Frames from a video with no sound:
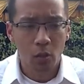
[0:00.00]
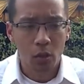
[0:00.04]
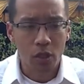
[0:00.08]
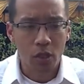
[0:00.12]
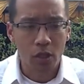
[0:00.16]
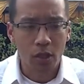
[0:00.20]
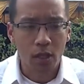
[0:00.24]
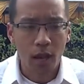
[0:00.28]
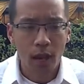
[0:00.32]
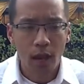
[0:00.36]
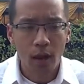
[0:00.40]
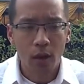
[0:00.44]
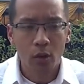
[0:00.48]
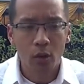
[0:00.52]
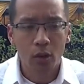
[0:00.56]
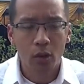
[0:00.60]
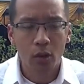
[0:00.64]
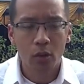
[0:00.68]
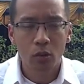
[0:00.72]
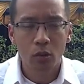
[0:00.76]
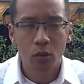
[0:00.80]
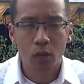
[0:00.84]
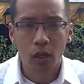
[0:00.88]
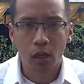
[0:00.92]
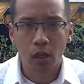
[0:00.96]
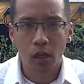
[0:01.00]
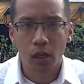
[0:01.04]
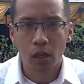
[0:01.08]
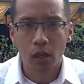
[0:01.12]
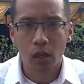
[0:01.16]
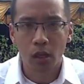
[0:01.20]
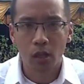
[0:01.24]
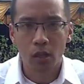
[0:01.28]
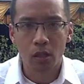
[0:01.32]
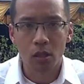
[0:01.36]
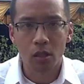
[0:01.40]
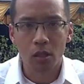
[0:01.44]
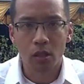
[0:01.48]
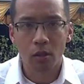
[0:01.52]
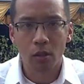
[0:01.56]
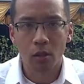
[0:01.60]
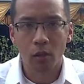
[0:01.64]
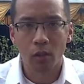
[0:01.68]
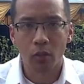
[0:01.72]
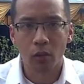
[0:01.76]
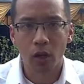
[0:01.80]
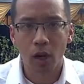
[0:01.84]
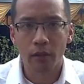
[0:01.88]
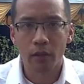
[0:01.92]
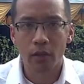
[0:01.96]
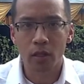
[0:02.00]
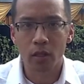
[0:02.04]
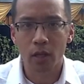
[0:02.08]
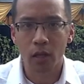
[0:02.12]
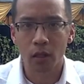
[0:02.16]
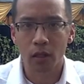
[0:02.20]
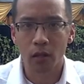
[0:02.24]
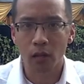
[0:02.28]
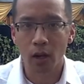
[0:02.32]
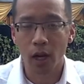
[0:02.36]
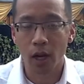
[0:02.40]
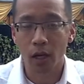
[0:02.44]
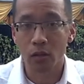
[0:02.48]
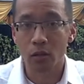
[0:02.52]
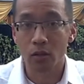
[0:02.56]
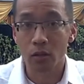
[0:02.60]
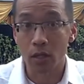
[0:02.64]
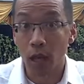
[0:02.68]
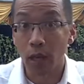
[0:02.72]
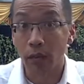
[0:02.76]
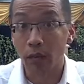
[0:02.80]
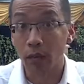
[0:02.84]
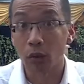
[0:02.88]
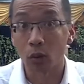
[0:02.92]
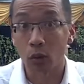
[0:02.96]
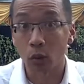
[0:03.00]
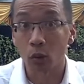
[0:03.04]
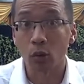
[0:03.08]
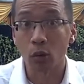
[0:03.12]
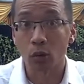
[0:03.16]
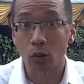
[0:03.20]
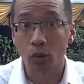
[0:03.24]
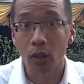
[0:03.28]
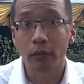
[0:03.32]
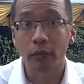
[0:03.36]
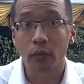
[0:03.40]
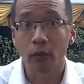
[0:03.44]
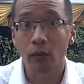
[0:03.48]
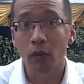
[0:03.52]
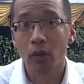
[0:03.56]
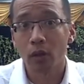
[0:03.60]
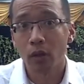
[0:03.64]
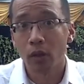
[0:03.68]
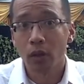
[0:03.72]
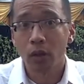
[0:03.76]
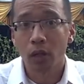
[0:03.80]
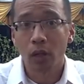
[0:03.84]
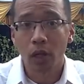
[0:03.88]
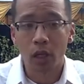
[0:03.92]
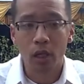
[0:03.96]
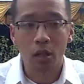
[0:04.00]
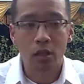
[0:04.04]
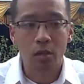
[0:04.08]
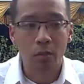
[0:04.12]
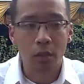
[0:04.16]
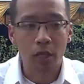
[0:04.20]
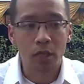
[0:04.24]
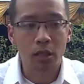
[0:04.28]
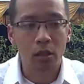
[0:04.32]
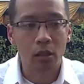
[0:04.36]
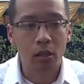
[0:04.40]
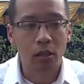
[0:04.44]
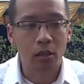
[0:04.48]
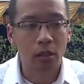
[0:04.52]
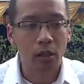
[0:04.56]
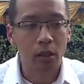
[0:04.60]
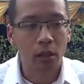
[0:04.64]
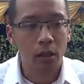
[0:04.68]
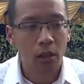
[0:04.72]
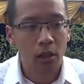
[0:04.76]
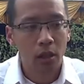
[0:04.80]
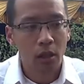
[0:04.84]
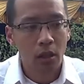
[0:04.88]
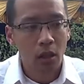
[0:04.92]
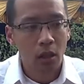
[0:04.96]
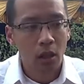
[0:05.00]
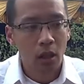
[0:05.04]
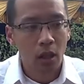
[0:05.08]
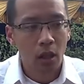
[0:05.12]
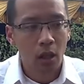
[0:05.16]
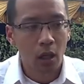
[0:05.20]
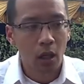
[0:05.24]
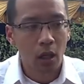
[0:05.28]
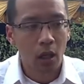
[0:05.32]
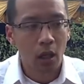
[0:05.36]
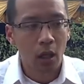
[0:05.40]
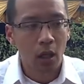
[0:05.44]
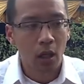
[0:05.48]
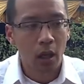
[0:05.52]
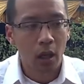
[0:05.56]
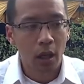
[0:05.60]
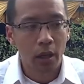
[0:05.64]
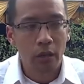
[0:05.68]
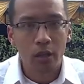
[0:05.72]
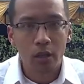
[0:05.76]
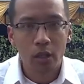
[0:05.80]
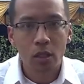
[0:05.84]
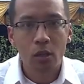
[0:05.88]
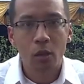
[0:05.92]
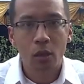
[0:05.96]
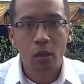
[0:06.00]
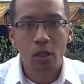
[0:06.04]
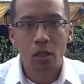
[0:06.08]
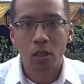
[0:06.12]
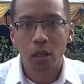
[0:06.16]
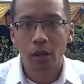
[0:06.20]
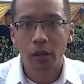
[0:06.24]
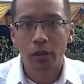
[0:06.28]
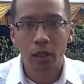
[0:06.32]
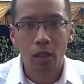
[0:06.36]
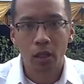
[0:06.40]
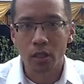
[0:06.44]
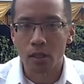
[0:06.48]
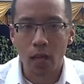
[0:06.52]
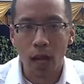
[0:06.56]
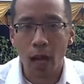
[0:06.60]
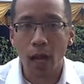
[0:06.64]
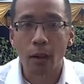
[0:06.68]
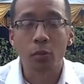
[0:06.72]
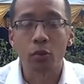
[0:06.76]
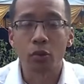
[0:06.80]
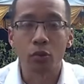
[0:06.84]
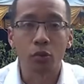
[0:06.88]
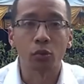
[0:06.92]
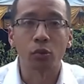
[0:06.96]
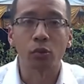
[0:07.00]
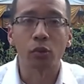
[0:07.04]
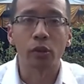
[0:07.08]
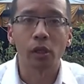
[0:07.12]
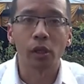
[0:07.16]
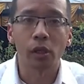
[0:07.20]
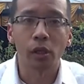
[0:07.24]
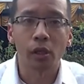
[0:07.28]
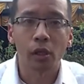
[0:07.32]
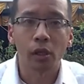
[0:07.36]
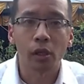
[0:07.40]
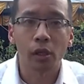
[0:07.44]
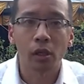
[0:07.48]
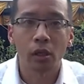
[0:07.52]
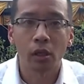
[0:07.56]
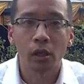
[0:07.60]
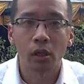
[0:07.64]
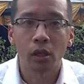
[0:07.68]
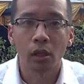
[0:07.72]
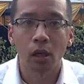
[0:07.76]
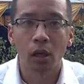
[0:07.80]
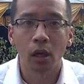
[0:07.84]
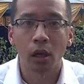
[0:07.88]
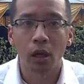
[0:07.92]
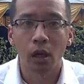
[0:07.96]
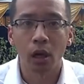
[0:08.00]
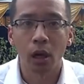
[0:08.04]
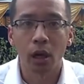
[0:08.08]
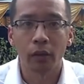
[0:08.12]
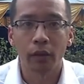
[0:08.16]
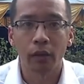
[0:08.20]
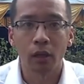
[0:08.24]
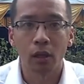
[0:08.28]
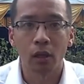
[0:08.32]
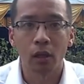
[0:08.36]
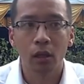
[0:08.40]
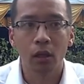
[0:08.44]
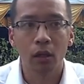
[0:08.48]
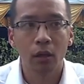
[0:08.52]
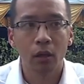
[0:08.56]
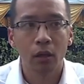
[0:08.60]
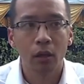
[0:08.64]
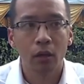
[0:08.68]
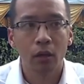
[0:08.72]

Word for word: which is how do you engage private sector actors at the local level and domestically. Uh, and this question, I think, is absolutely key. Uh, I think